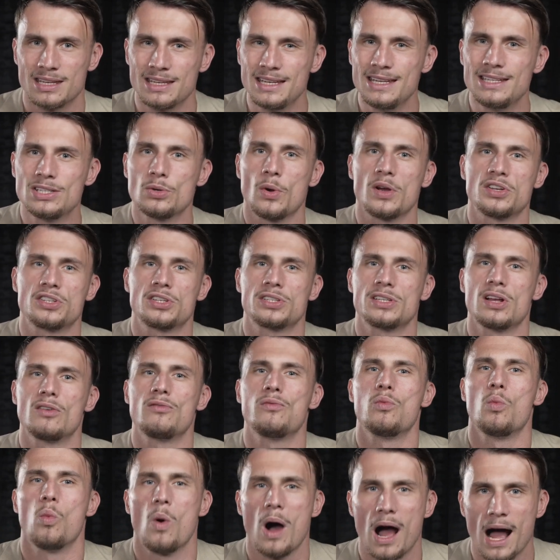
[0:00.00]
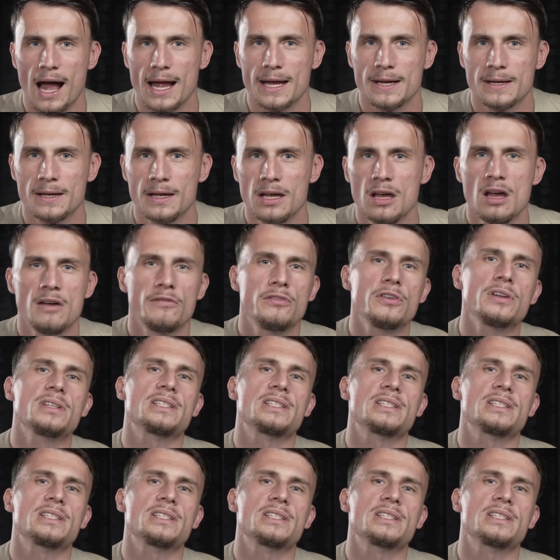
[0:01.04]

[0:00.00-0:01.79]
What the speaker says: you need to ask yourself why. For